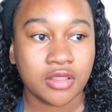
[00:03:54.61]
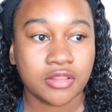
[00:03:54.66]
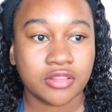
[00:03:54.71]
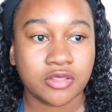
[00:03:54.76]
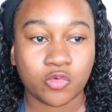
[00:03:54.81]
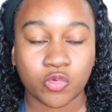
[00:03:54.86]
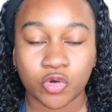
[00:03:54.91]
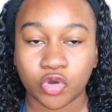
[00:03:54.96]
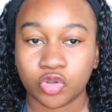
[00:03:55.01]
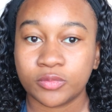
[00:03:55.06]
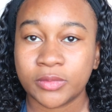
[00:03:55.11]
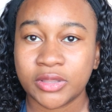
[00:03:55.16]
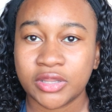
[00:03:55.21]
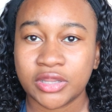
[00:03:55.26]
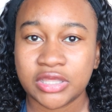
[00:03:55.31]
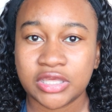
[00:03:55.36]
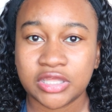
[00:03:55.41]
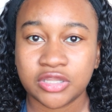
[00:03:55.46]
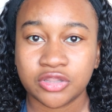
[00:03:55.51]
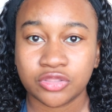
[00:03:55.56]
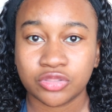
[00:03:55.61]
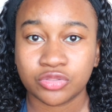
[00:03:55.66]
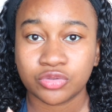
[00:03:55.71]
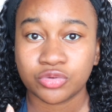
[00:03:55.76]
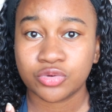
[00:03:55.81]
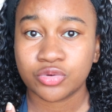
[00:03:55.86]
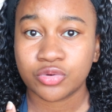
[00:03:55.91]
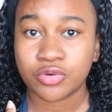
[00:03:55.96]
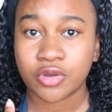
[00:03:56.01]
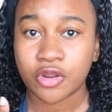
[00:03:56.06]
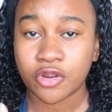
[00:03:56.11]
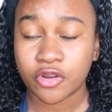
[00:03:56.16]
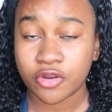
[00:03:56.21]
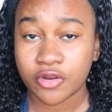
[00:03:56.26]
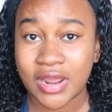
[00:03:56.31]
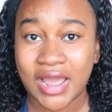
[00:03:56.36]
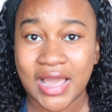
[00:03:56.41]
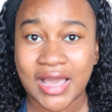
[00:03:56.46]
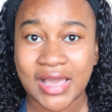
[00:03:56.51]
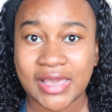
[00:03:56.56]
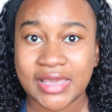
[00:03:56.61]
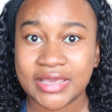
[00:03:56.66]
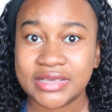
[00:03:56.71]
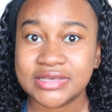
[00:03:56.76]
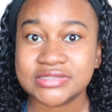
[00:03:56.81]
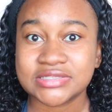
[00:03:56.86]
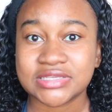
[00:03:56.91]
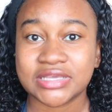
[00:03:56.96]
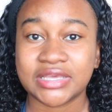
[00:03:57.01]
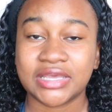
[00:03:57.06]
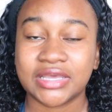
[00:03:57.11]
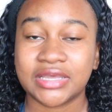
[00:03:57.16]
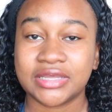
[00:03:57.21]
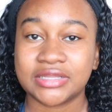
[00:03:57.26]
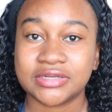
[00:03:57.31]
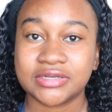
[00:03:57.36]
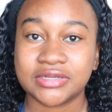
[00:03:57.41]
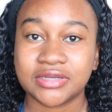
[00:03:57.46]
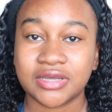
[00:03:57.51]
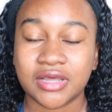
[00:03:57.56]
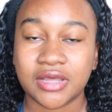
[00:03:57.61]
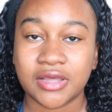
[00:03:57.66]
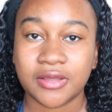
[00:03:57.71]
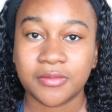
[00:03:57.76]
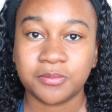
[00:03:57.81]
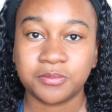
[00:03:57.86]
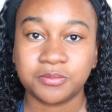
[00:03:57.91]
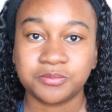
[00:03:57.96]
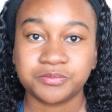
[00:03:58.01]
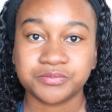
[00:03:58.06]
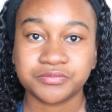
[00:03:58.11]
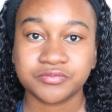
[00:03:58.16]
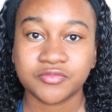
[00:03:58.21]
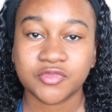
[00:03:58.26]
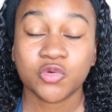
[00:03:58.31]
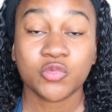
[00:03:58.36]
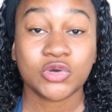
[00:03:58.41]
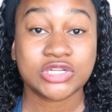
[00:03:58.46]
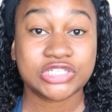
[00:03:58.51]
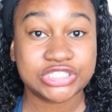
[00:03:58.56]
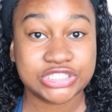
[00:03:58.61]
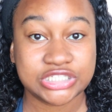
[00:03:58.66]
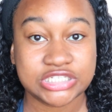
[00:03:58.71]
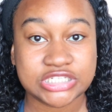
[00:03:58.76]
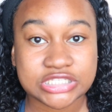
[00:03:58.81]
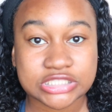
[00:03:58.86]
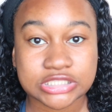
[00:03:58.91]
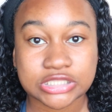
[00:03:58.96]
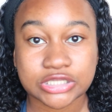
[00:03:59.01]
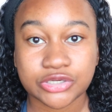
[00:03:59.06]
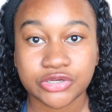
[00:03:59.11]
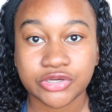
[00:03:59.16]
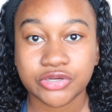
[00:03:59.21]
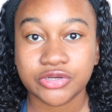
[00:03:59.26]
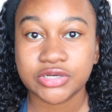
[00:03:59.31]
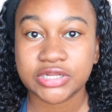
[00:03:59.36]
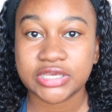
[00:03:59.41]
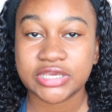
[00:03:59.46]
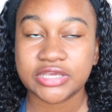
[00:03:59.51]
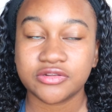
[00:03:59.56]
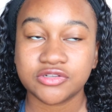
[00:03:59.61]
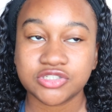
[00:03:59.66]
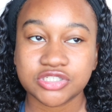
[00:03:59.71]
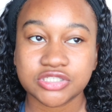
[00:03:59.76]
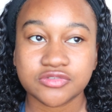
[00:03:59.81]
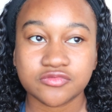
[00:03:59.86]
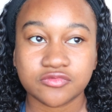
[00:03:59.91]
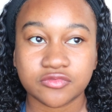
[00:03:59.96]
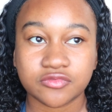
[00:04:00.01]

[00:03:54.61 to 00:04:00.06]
the world building through her eyes and what she's learned. It just